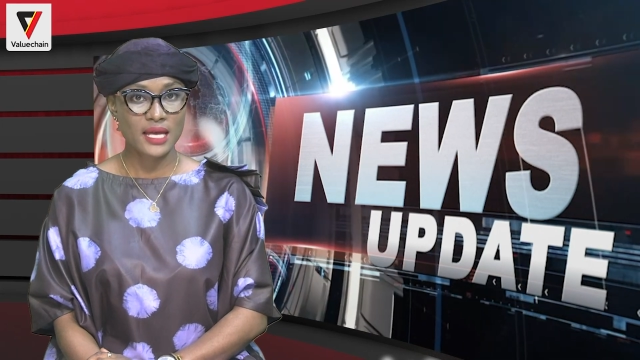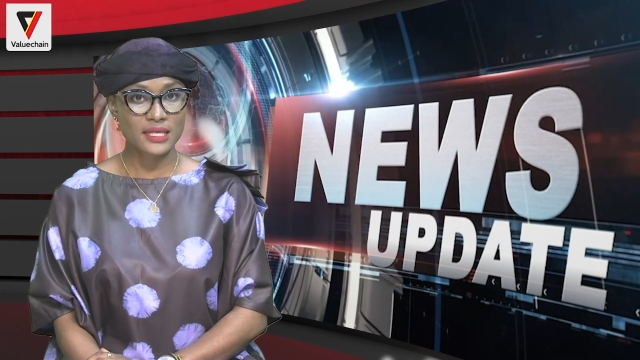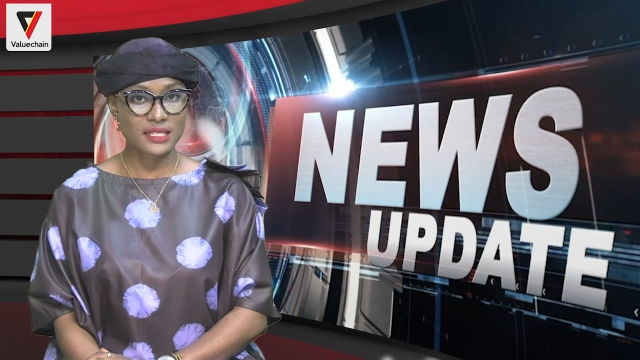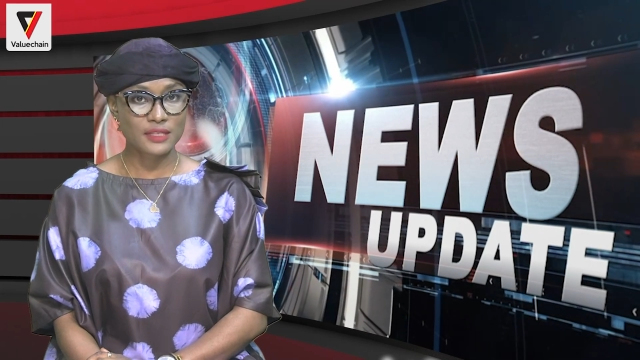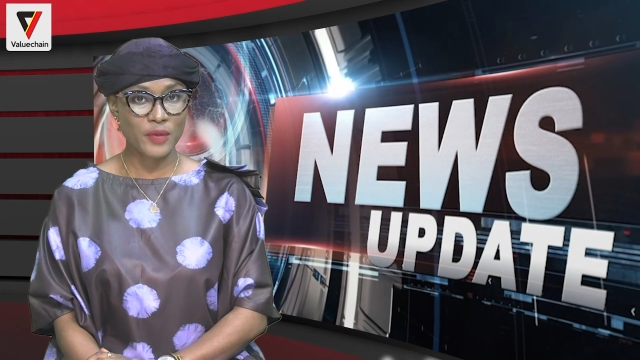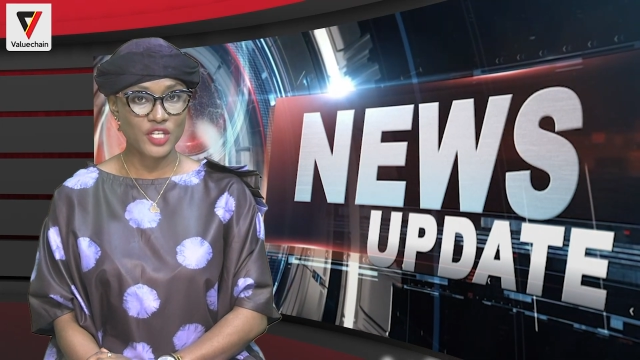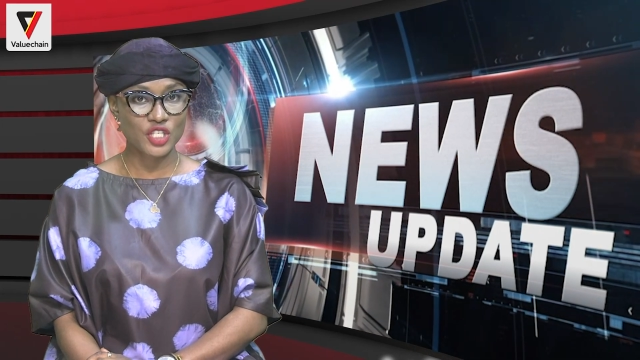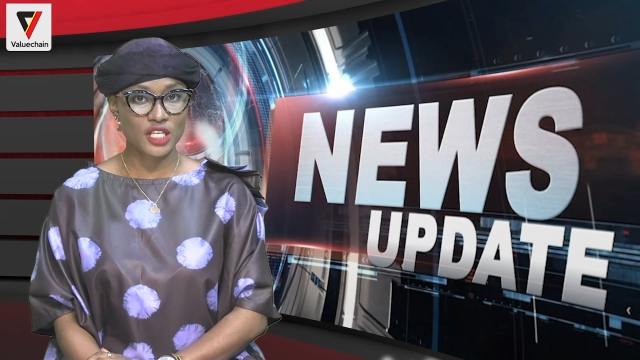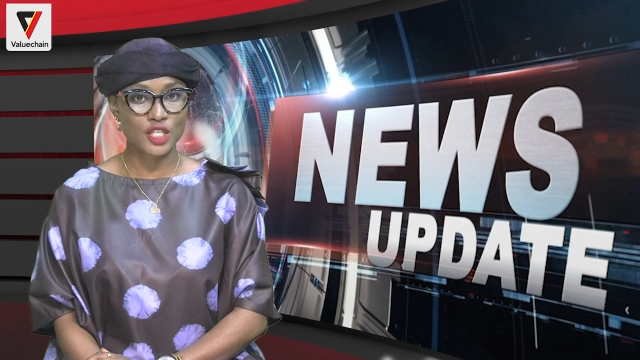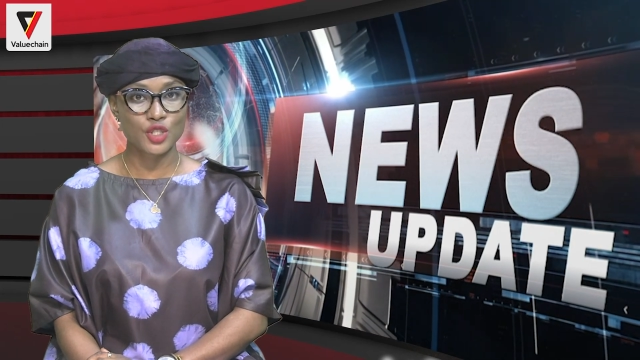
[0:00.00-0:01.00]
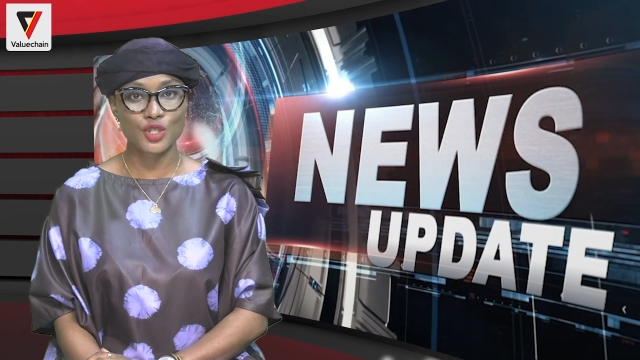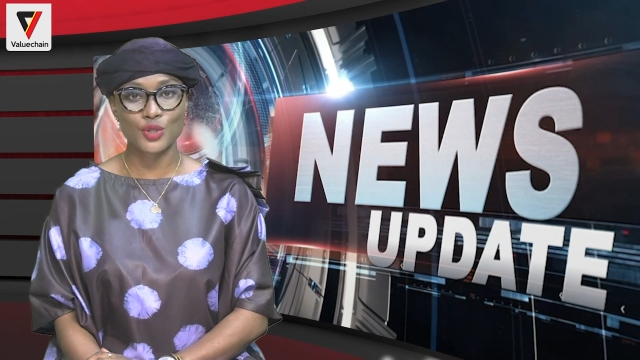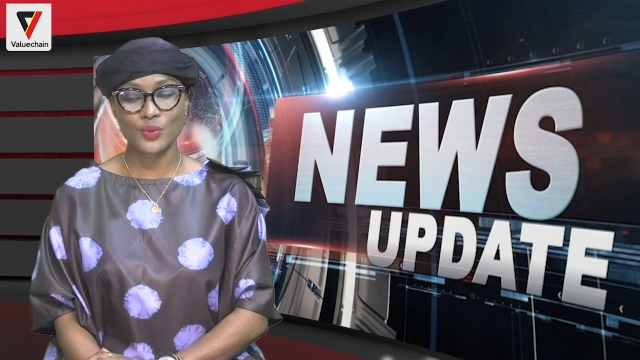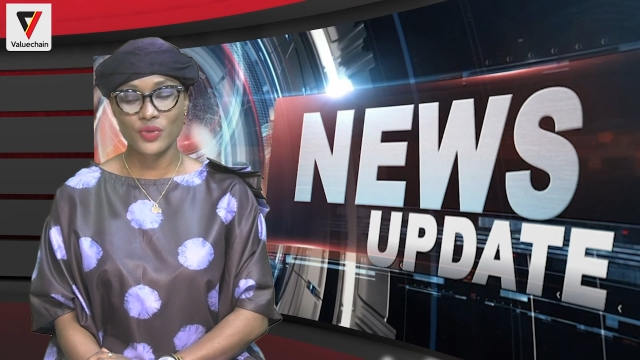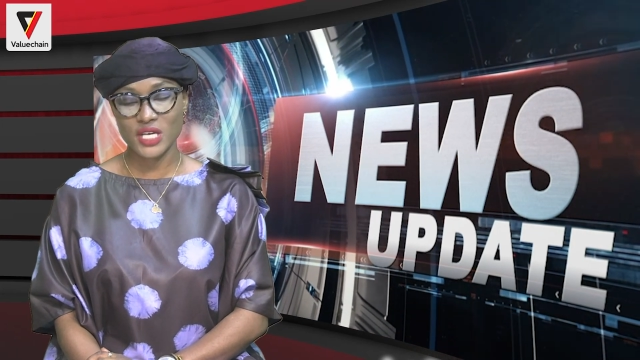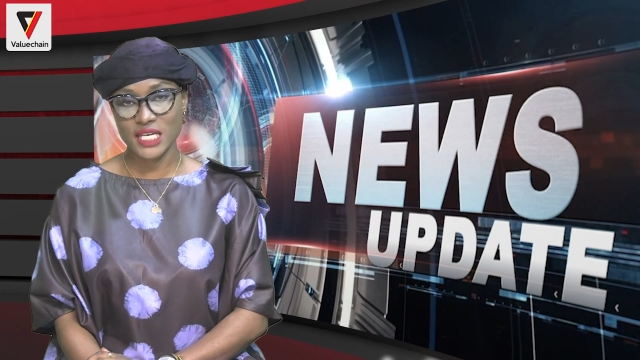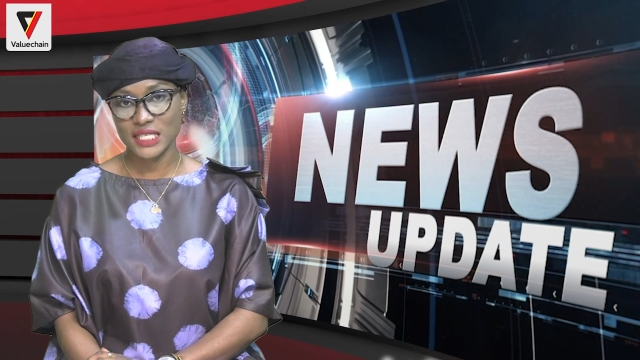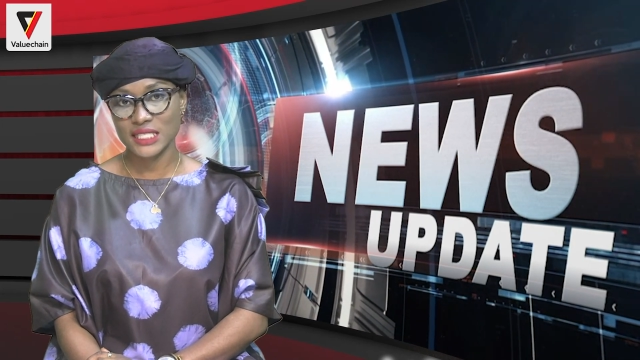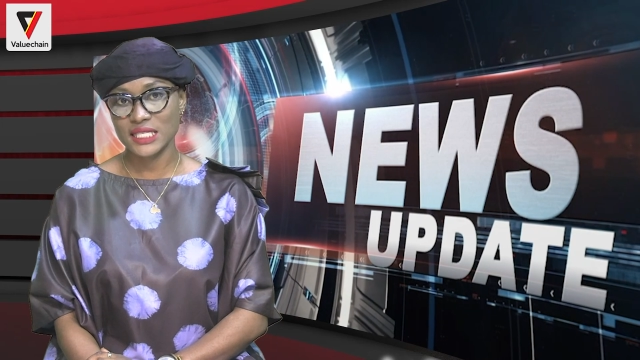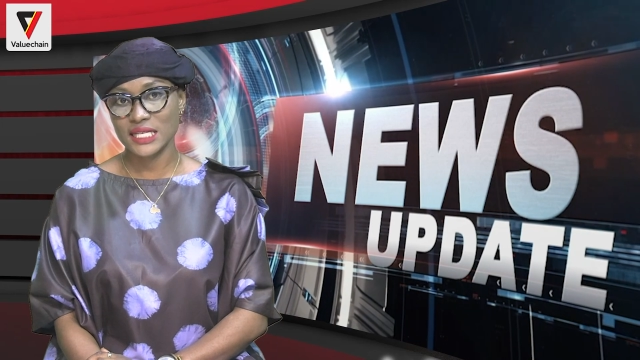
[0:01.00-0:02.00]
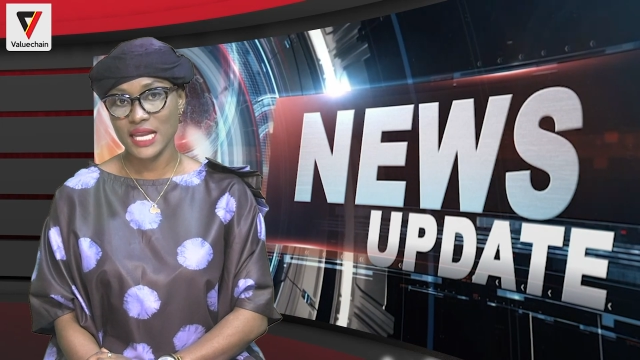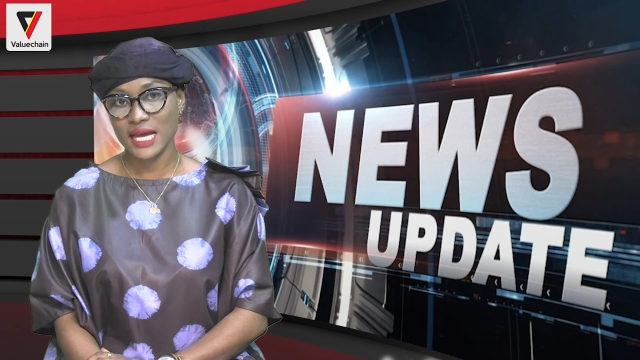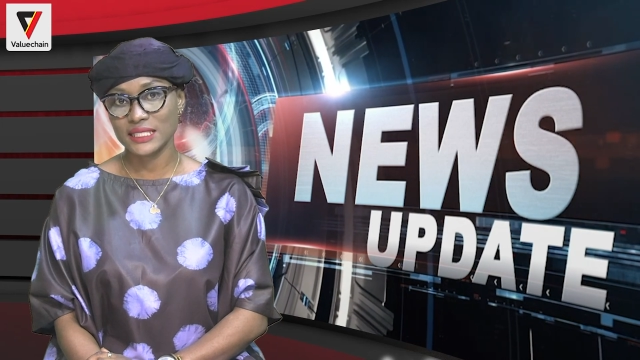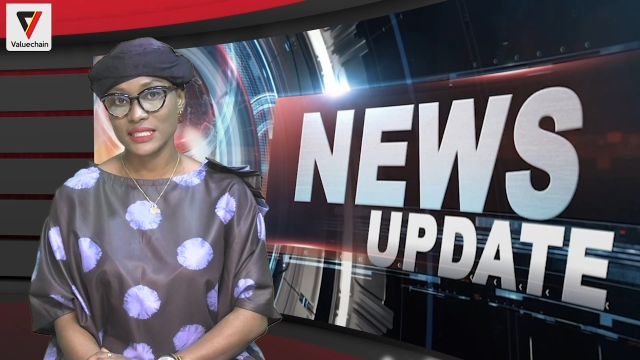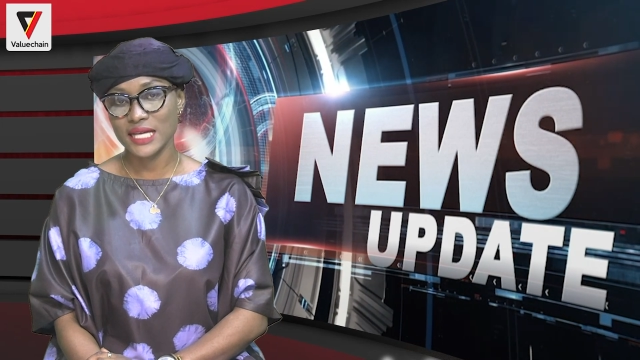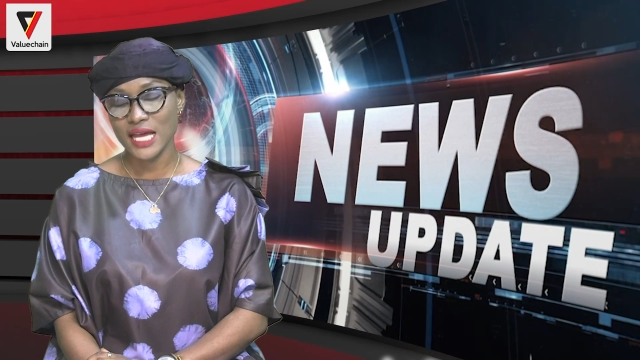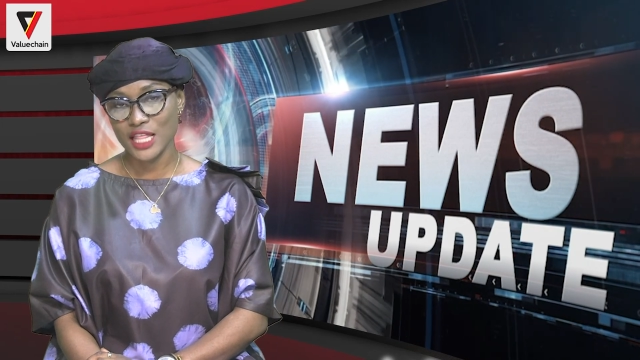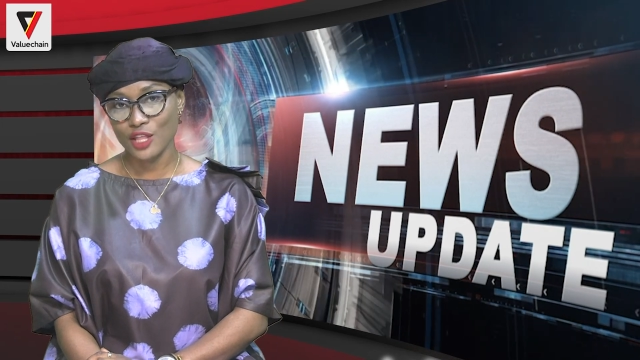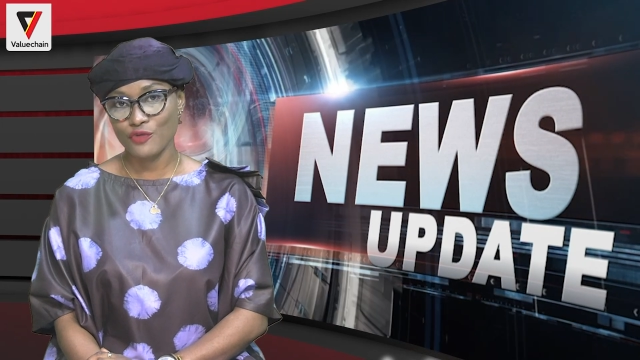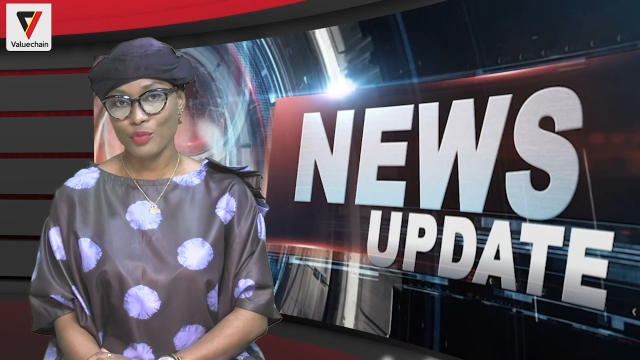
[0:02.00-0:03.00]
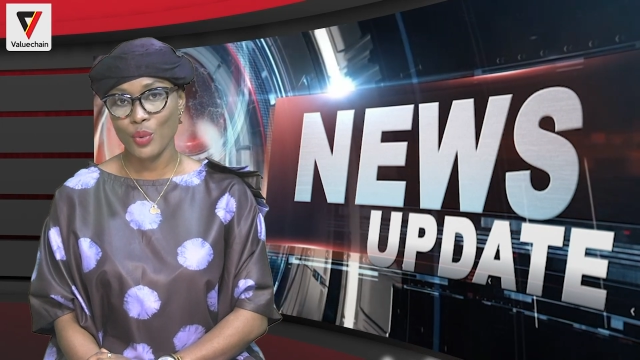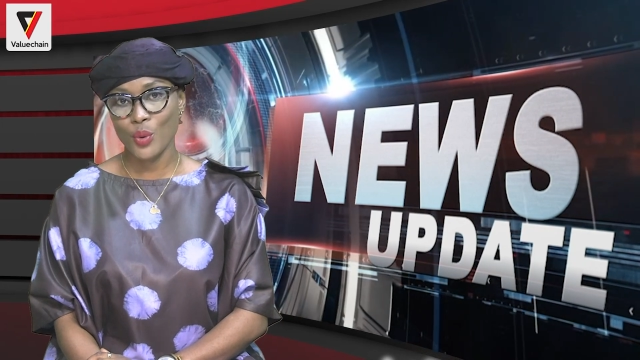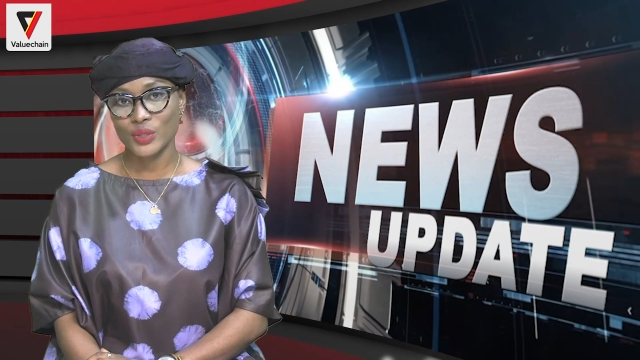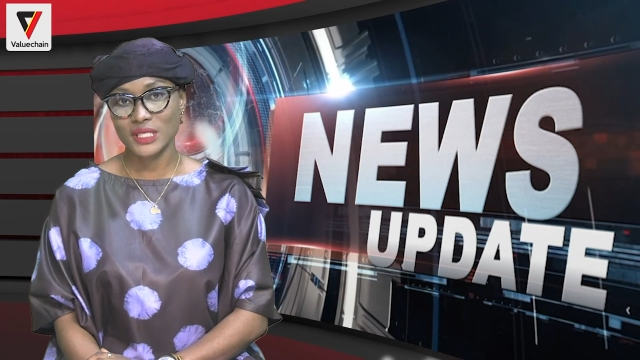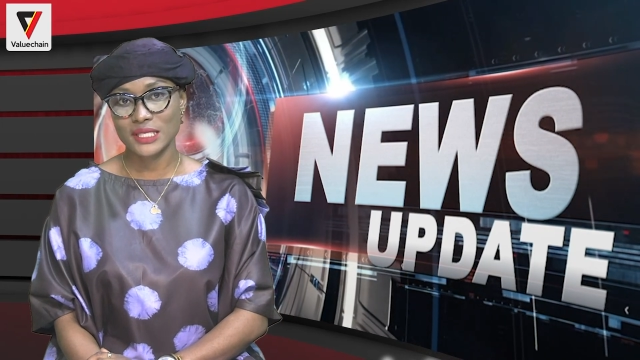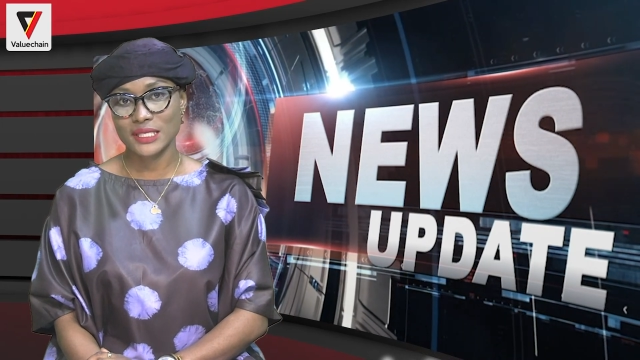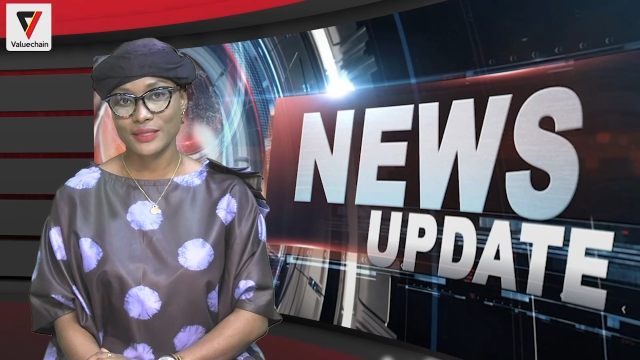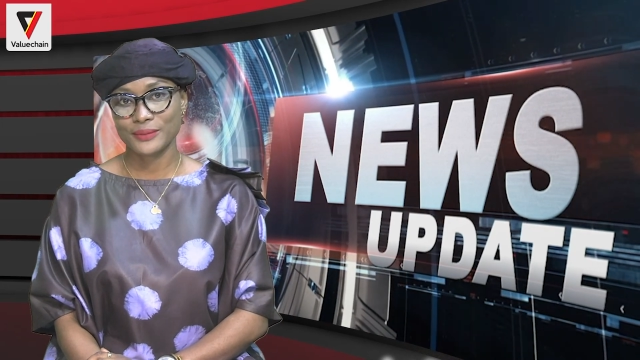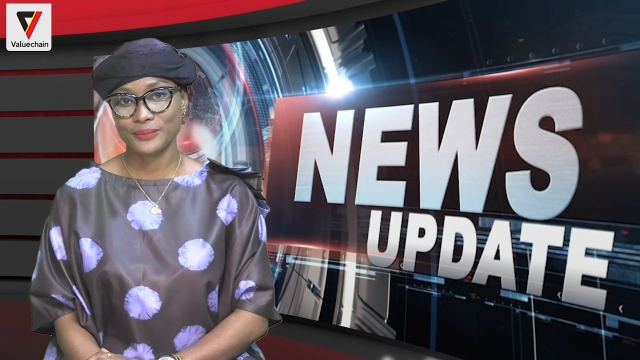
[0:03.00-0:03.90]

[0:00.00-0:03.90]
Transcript: especially to the hinterland. The reports.